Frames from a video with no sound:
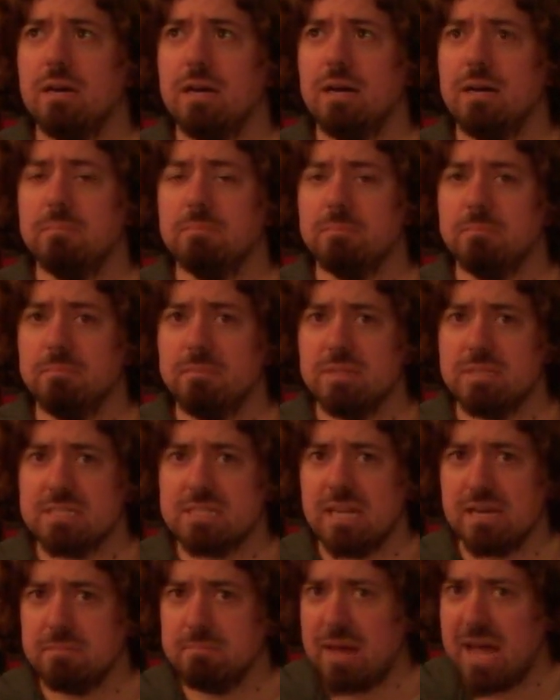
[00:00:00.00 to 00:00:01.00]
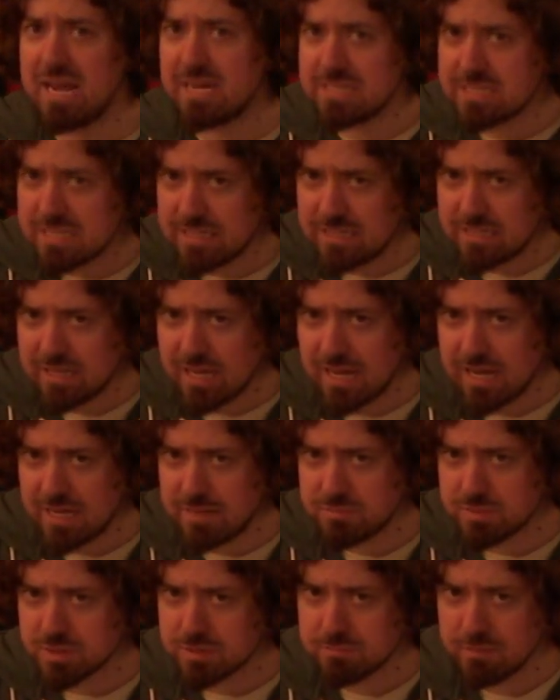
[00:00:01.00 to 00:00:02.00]
um, set of magazine
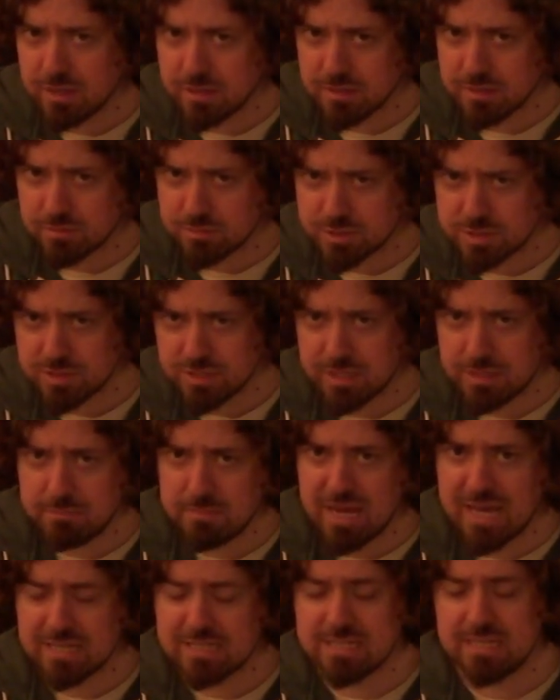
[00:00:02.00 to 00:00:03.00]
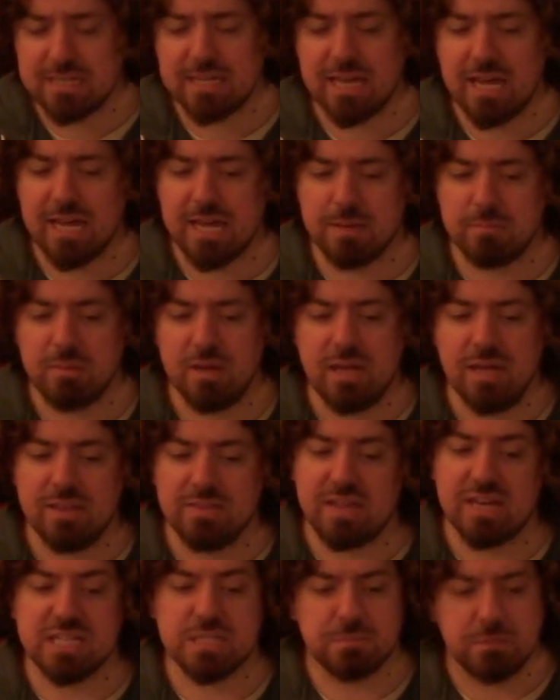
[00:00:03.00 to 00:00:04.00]
games, or uh, originally a magazine game
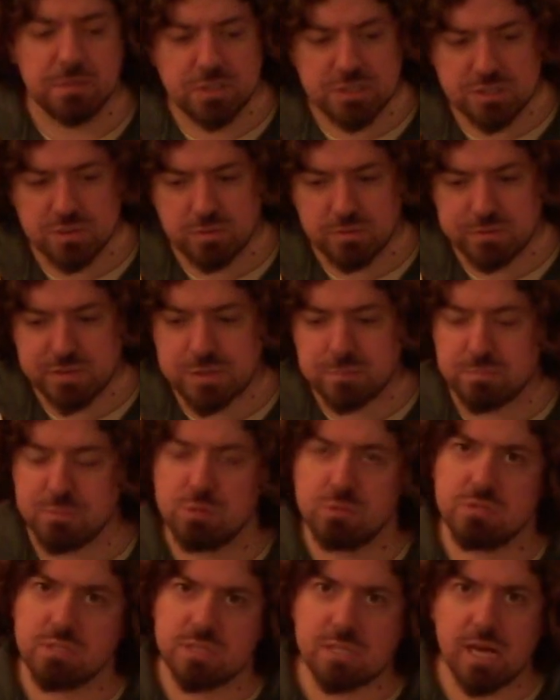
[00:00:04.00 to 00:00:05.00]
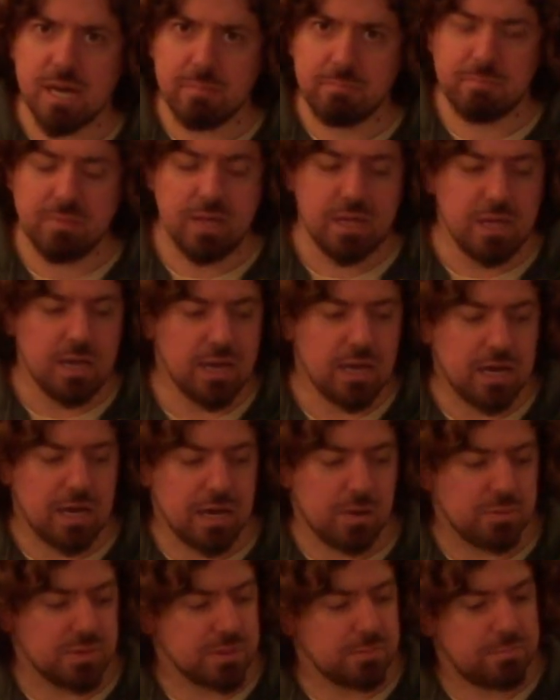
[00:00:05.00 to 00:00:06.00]
that has been sort of spruced up
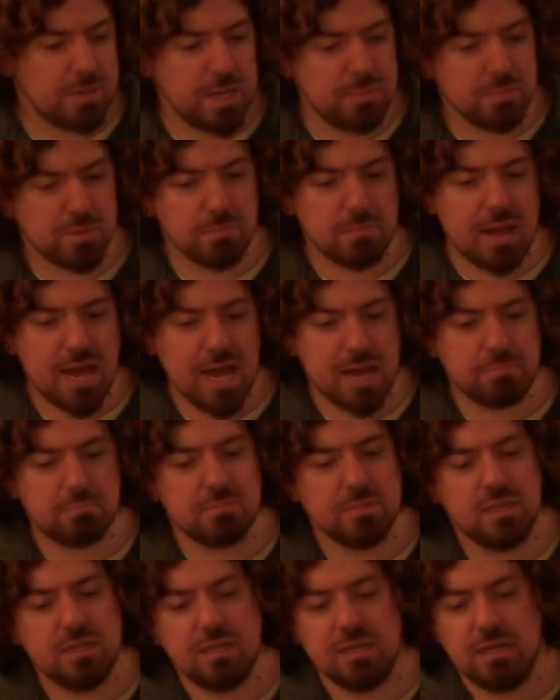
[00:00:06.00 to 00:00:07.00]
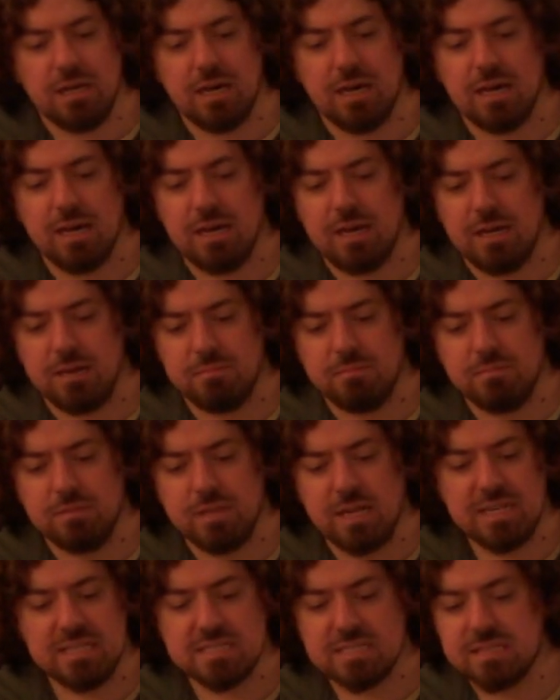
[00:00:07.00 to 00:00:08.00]
uh, with a paper map uh,
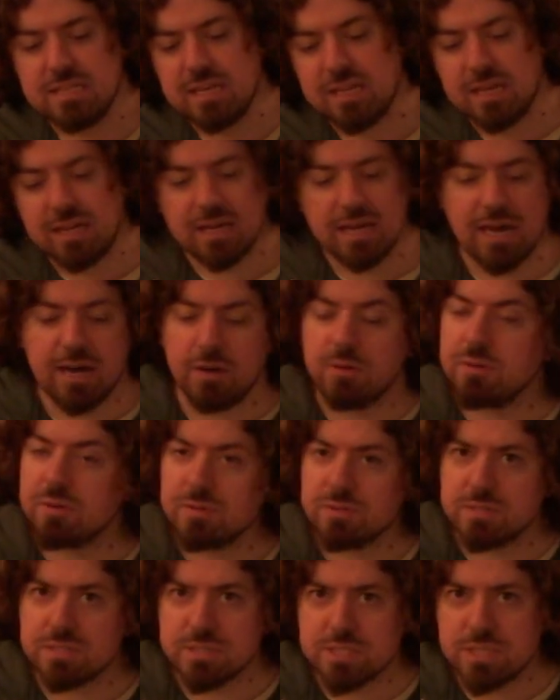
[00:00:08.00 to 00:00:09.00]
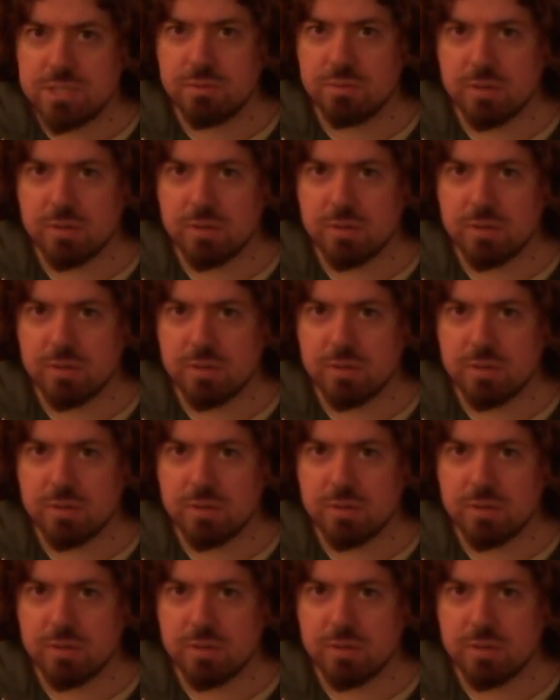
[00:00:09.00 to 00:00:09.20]
nice thick counters to